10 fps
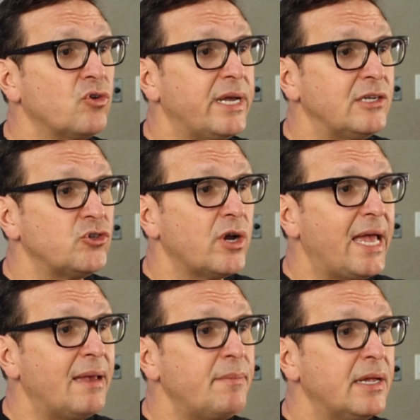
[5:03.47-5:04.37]
drainage, or
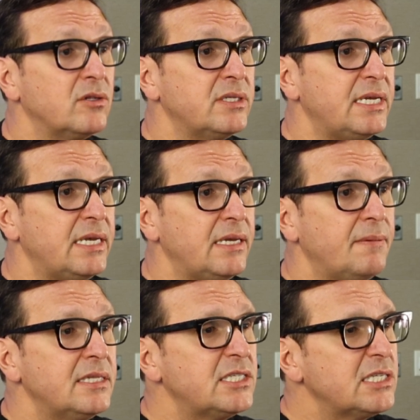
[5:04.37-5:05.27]
MLD.
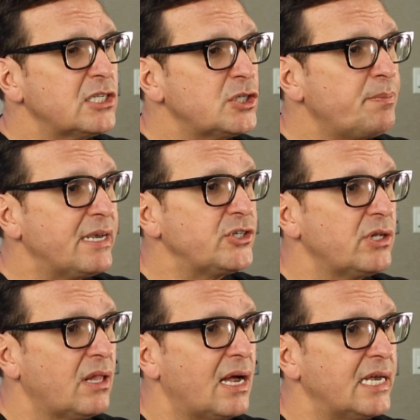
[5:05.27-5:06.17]
This is a
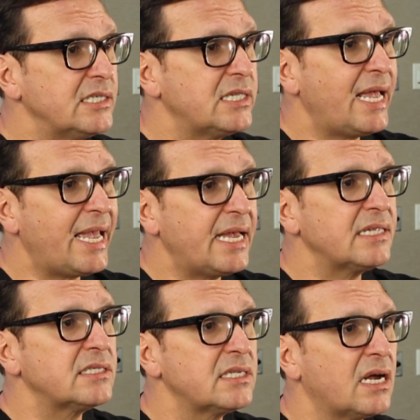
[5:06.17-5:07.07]
specialized
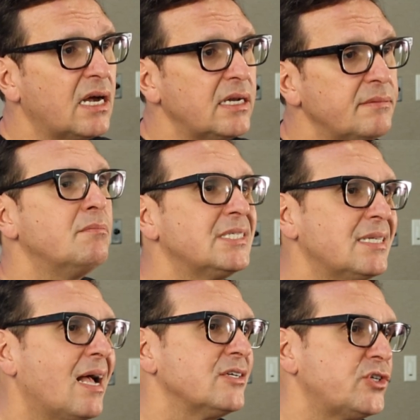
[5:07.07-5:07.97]
hands-on
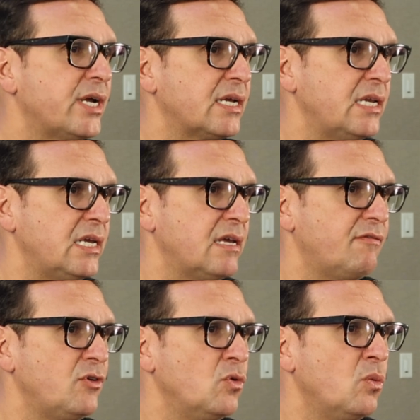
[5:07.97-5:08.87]
massage technique,
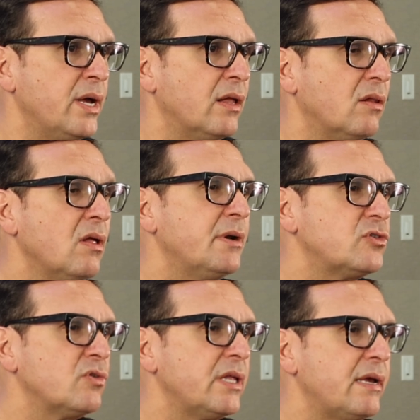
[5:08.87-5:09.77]
if you will, but
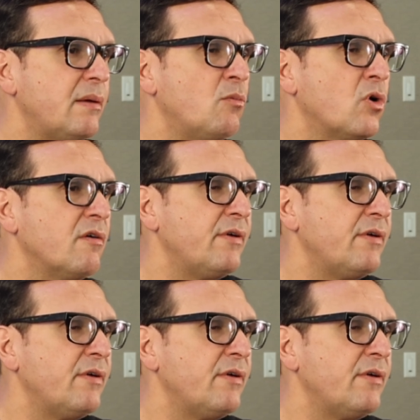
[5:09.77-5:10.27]
it's really more